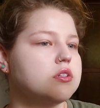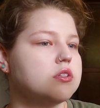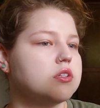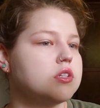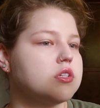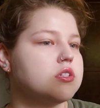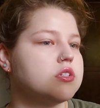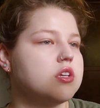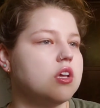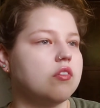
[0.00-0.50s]

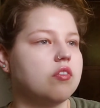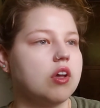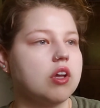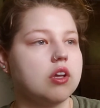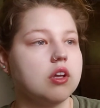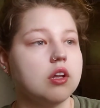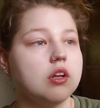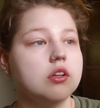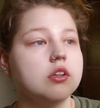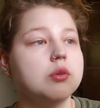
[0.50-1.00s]
Let's see if I can
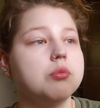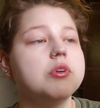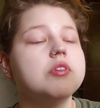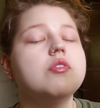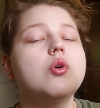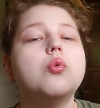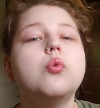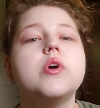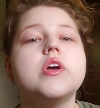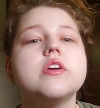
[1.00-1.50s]
get a little bit of
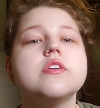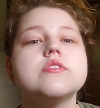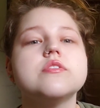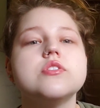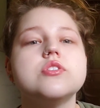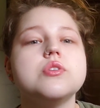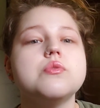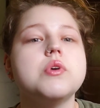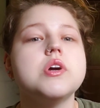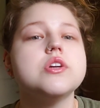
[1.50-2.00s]
a wing
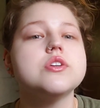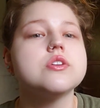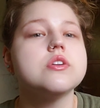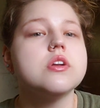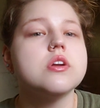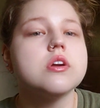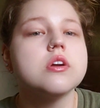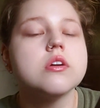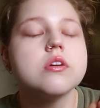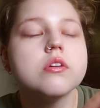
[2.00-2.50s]
situation
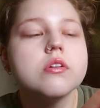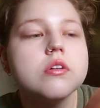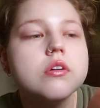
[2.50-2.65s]
here.